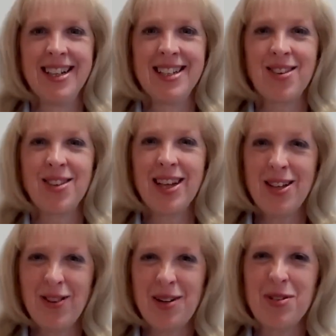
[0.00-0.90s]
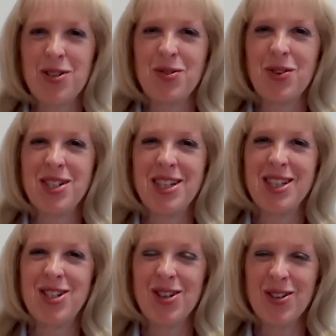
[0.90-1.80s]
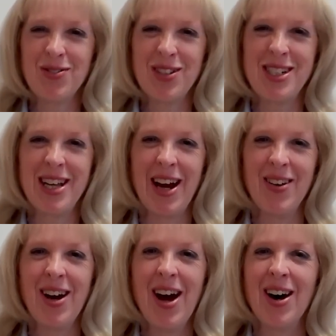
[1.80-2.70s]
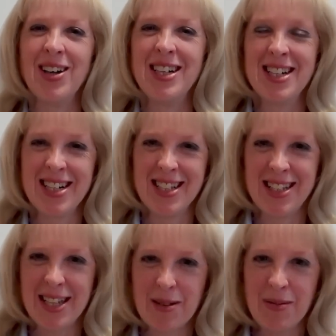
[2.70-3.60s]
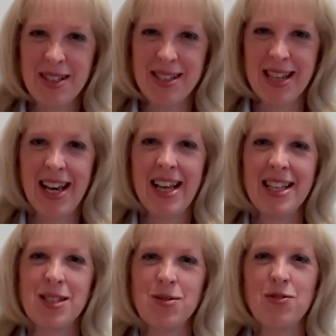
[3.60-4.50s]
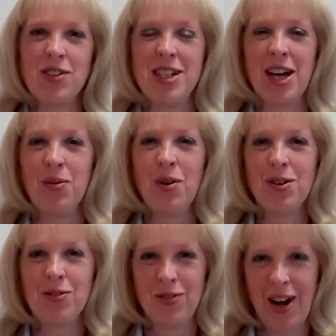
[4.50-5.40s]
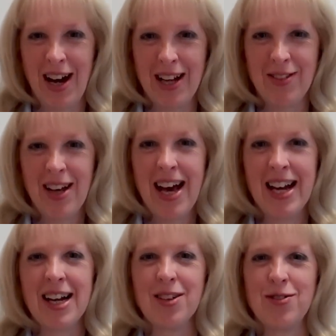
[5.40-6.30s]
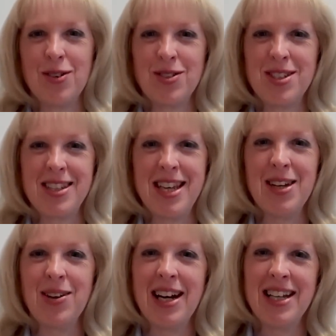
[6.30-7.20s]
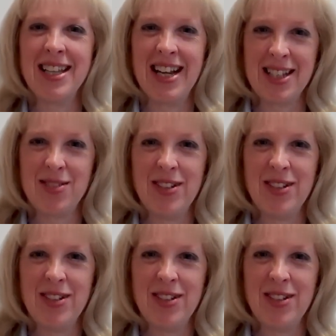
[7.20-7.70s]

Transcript: So thank you very much for watching the short video on initial assessment. This was video 1 of 5, and I look forward to seeing you again in the next